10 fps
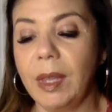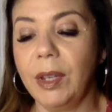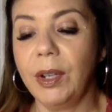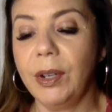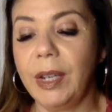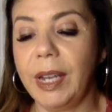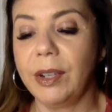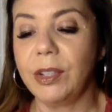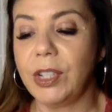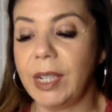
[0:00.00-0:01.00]
current
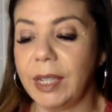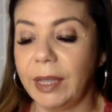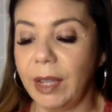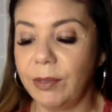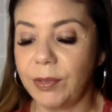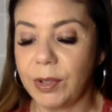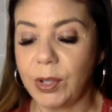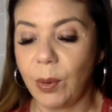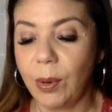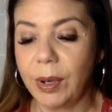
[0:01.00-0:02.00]
energy and love for
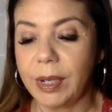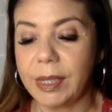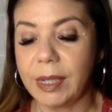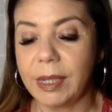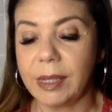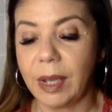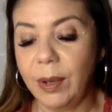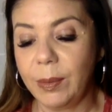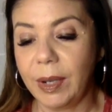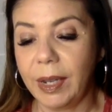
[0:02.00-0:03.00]
Taurus is,
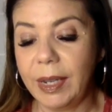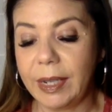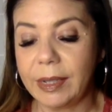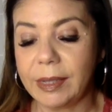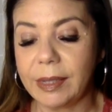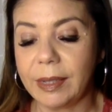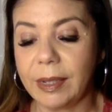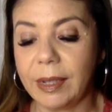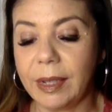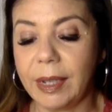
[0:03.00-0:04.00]
oh, nice.
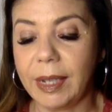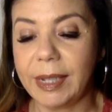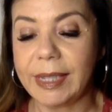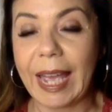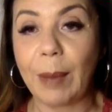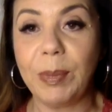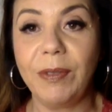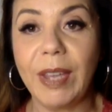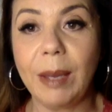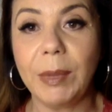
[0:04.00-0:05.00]
It's happy
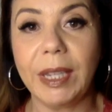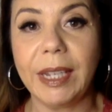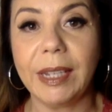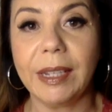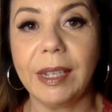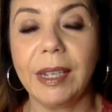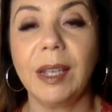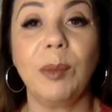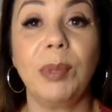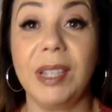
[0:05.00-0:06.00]
family.
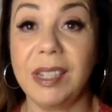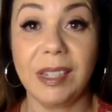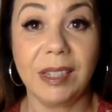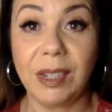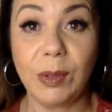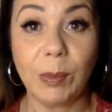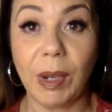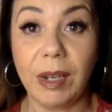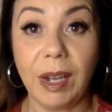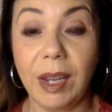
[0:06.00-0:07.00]
Please excuse
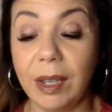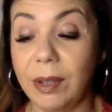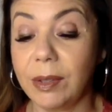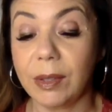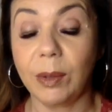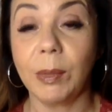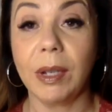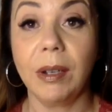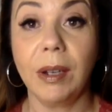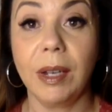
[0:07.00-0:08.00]
my nails. Oh my
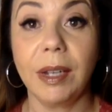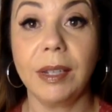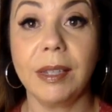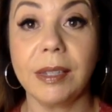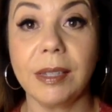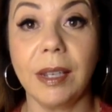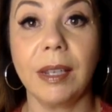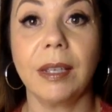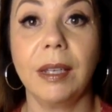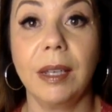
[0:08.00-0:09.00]
God. This
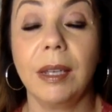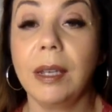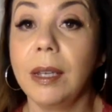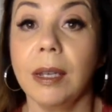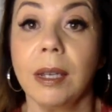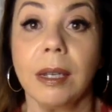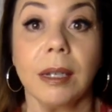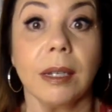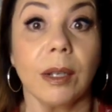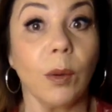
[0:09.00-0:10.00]
like
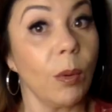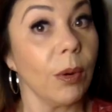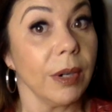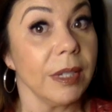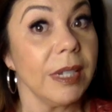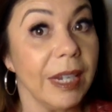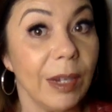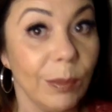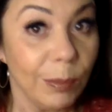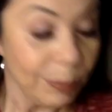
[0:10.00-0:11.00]

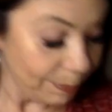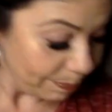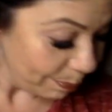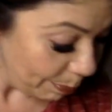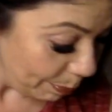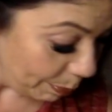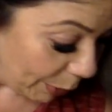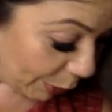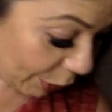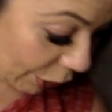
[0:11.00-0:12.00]
quarantine
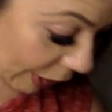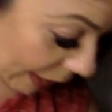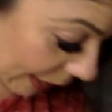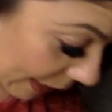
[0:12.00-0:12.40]
bullshit